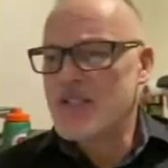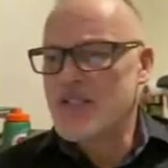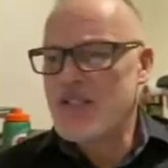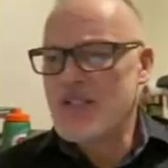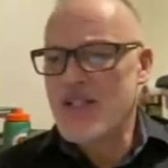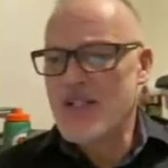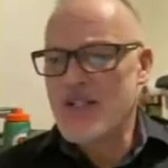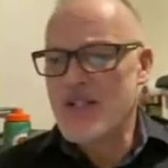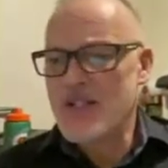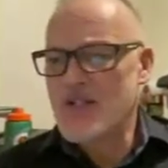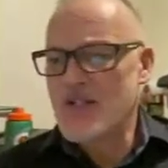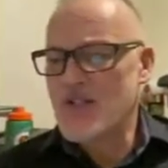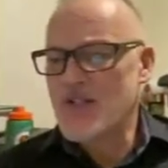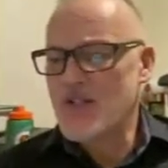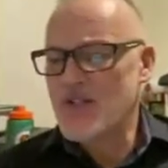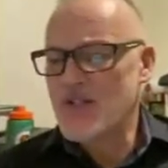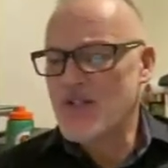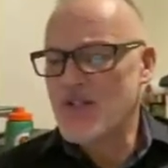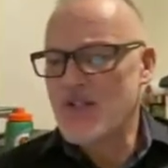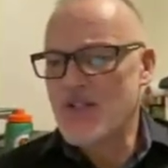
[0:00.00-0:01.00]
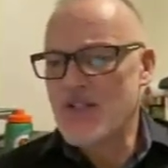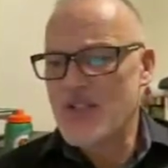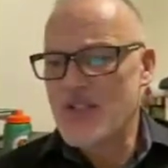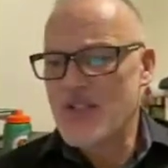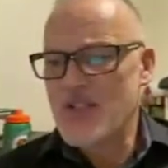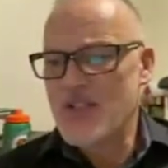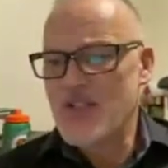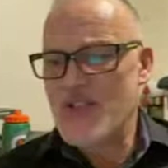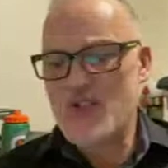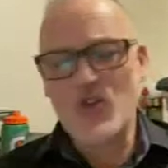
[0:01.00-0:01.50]
that
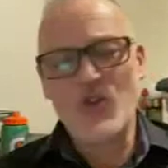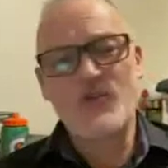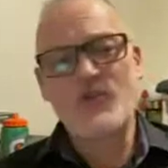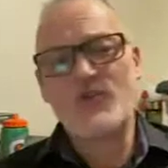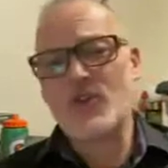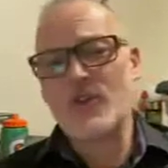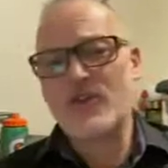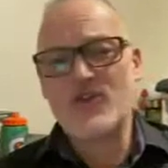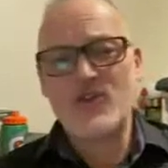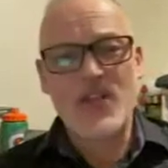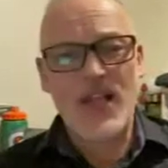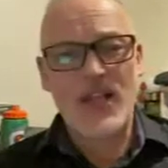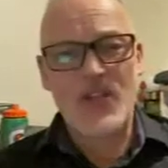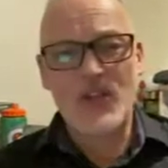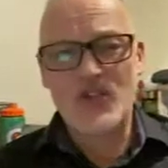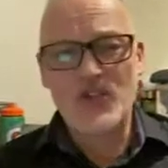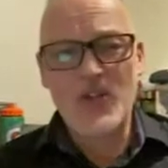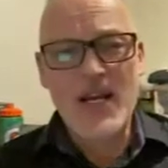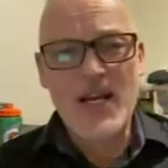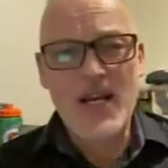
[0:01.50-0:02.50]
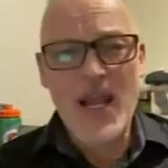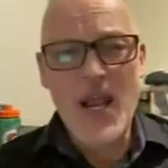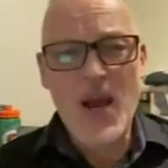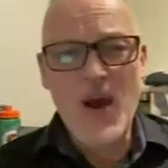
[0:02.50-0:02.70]
is so full of challenge right now